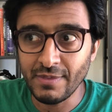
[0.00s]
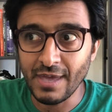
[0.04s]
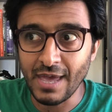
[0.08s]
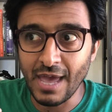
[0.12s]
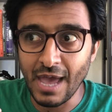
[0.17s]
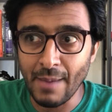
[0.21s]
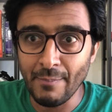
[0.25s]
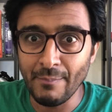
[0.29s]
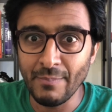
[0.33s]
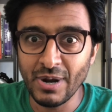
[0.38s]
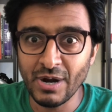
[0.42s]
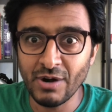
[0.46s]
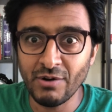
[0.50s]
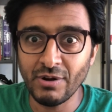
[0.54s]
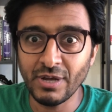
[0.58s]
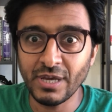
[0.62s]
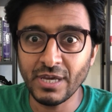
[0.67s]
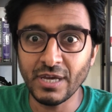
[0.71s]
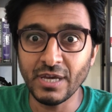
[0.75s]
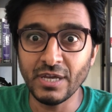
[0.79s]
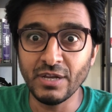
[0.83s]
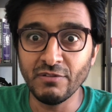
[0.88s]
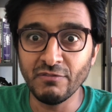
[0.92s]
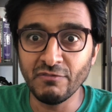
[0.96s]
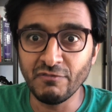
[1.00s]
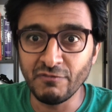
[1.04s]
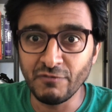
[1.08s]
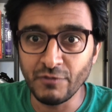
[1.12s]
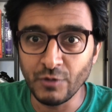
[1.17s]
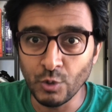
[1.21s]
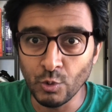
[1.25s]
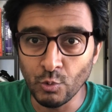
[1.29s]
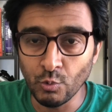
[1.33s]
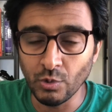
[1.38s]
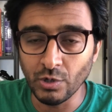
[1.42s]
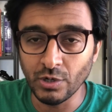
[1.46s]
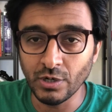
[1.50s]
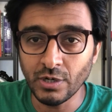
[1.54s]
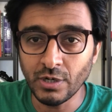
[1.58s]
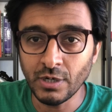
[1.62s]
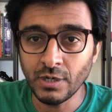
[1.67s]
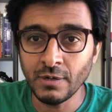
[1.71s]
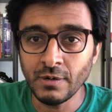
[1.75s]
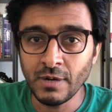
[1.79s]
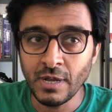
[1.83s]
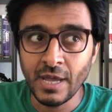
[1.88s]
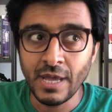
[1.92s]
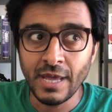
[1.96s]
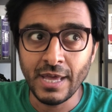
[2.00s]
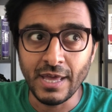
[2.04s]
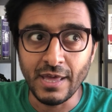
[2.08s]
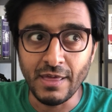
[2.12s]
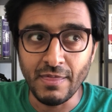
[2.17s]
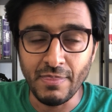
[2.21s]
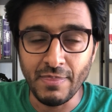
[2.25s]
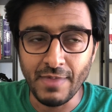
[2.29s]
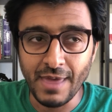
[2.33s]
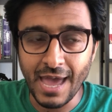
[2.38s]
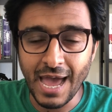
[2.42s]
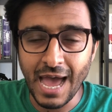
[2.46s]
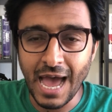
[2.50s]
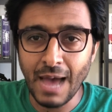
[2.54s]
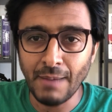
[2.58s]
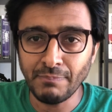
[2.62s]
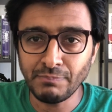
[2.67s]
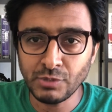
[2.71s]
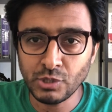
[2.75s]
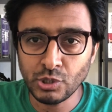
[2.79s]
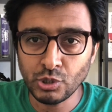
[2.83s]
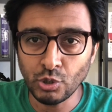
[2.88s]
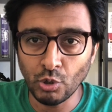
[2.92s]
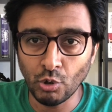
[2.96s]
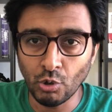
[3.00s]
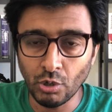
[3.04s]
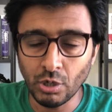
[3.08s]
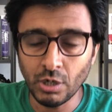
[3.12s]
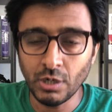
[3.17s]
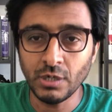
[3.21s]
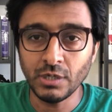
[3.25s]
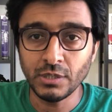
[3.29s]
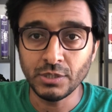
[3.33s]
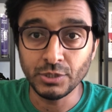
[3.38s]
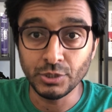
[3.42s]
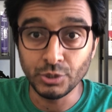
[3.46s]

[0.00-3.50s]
American viewer in the App Store,